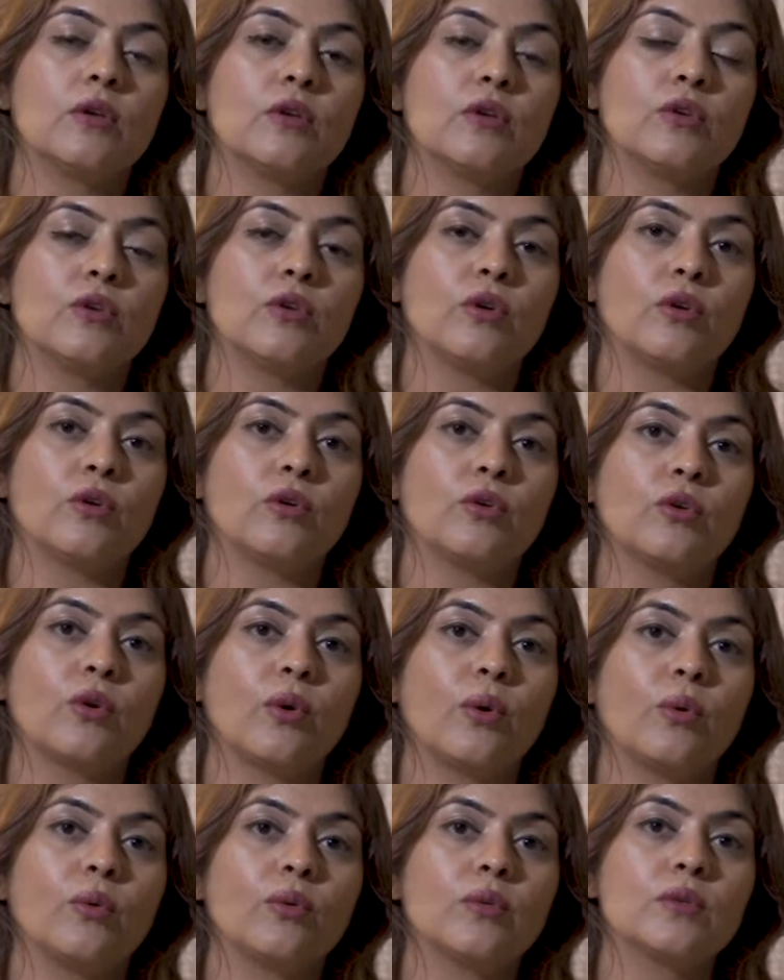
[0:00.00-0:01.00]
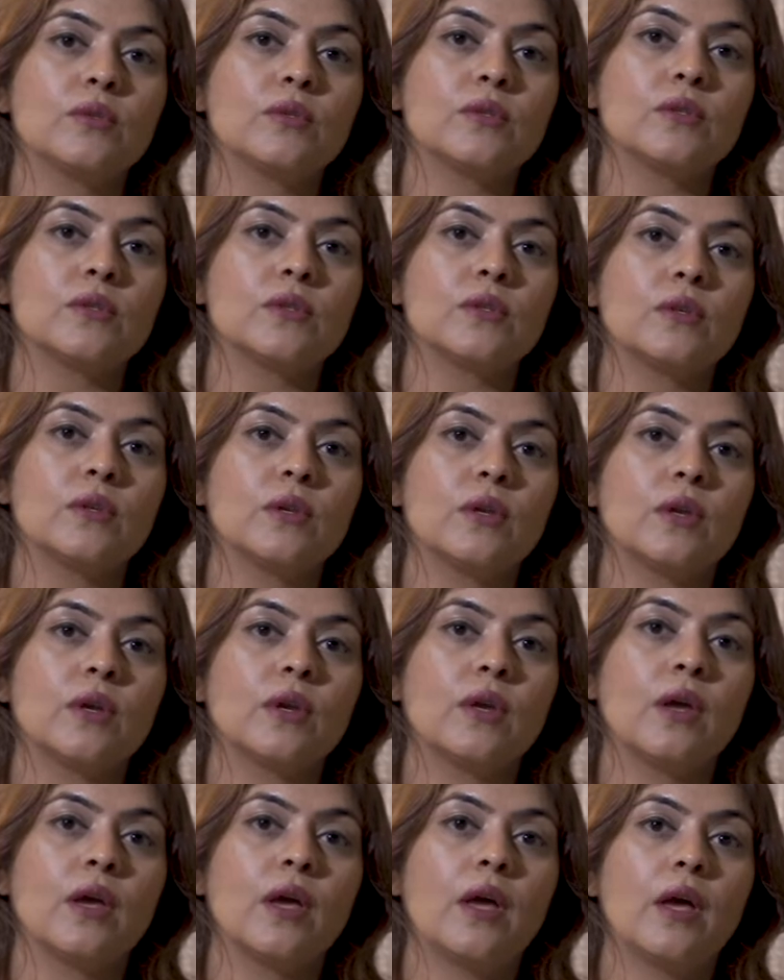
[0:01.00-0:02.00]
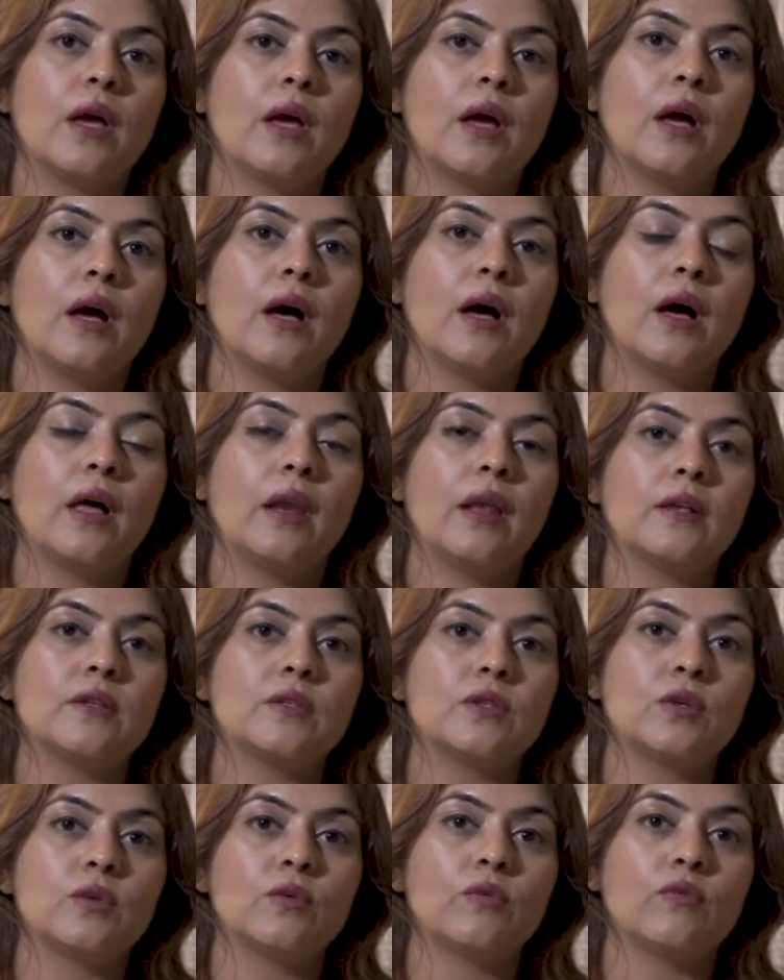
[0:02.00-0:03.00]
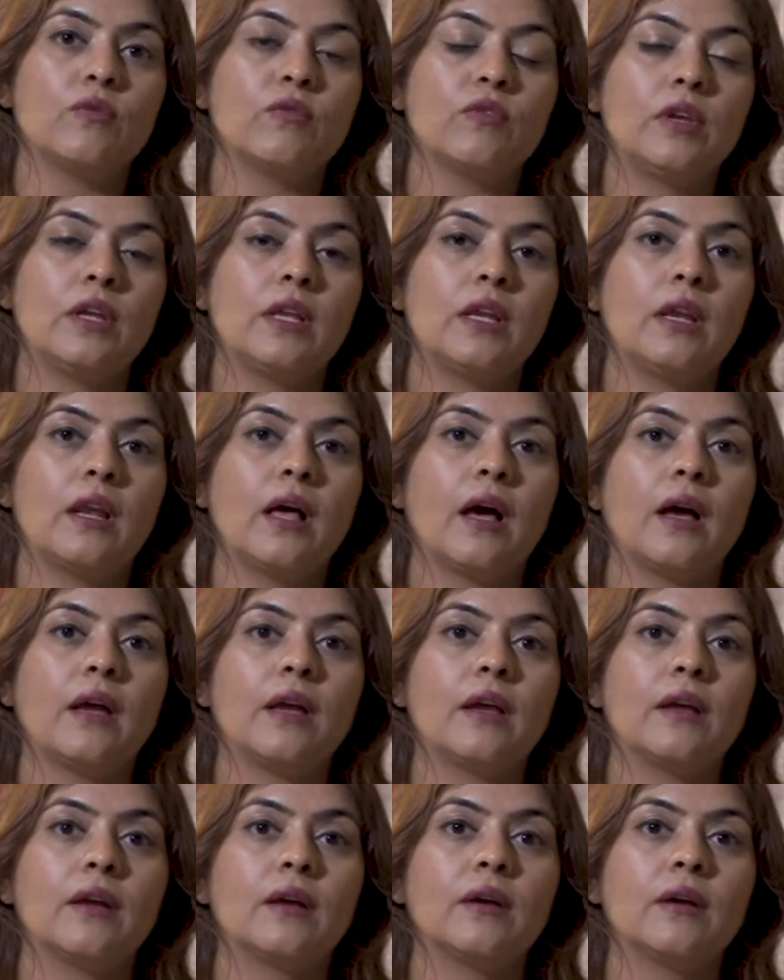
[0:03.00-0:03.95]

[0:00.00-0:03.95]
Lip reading: to your toes, as you feel like.